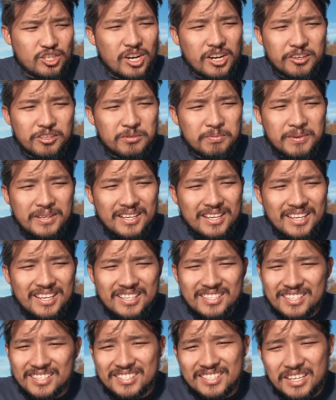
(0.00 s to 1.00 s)
shutter
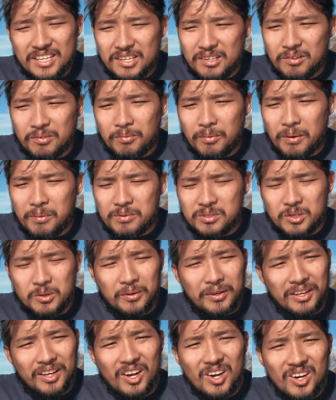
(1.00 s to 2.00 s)
speed to see what was
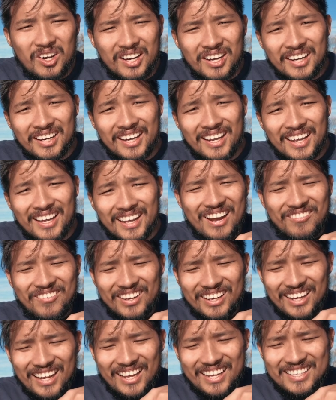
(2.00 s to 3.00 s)
going on. I
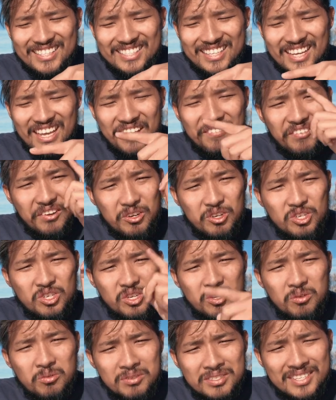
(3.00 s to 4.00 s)
realized if you
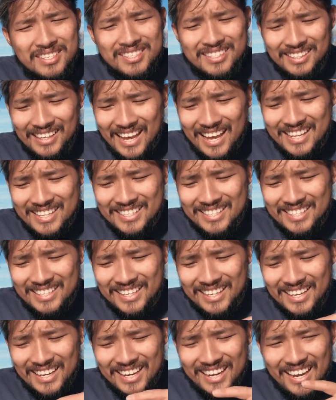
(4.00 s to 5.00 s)
choose this lens
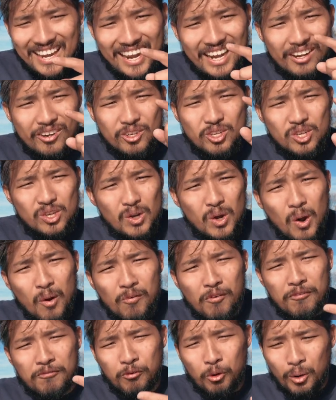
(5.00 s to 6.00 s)
and you shoot
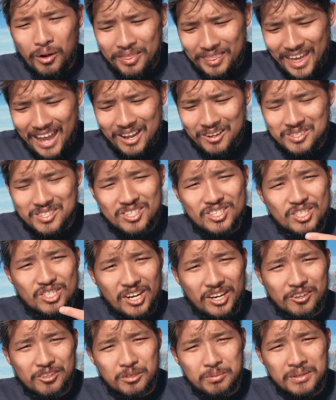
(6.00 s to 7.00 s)
over 4,000
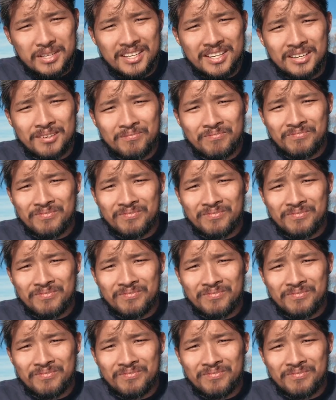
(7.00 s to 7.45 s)
shutter speed,